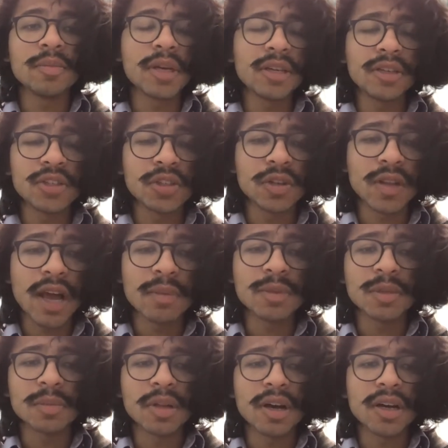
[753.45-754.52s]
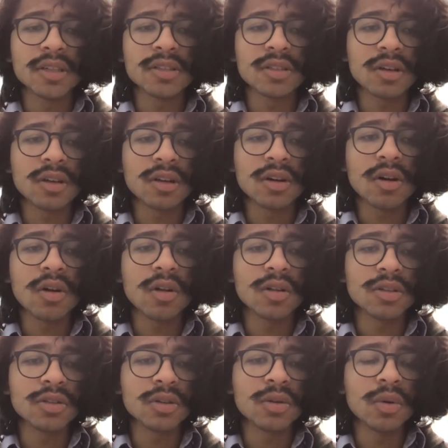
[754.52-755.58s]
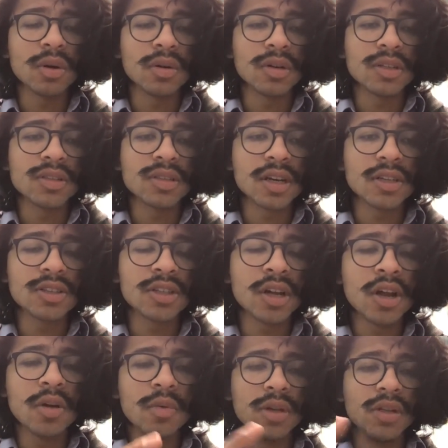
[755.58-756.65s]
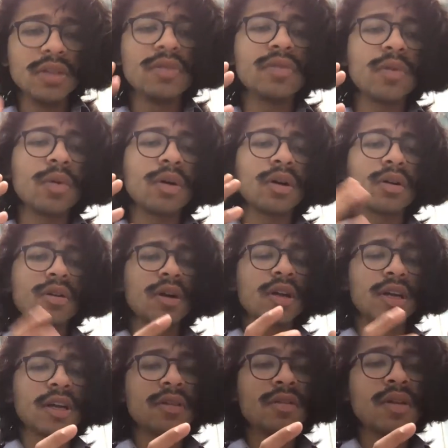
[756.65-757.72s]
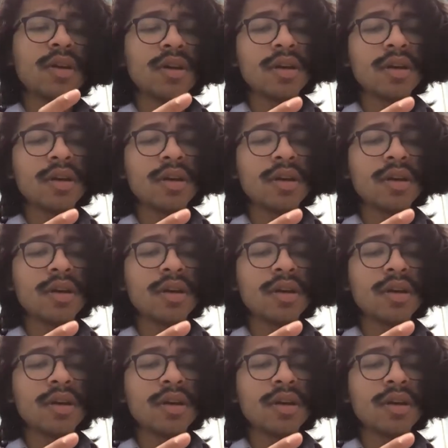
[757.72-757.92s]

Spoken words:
making sure lab supplies are all in good order and such, really for, again,